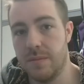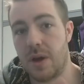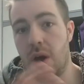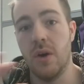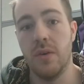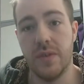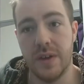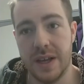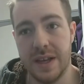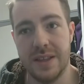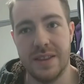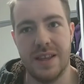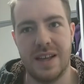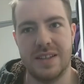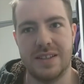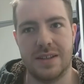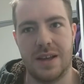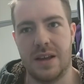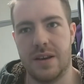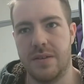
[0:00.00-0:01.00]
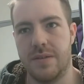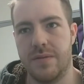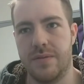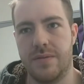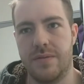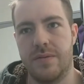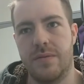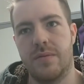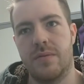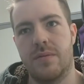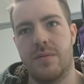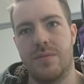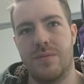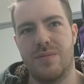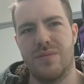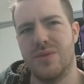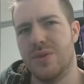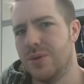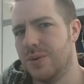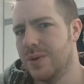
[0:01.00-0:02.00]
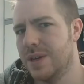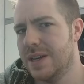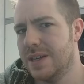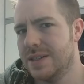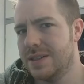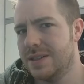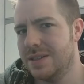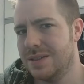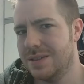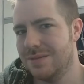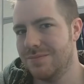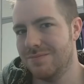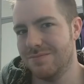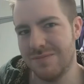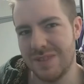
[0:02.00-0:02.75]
Over here, that's kind of New Year's.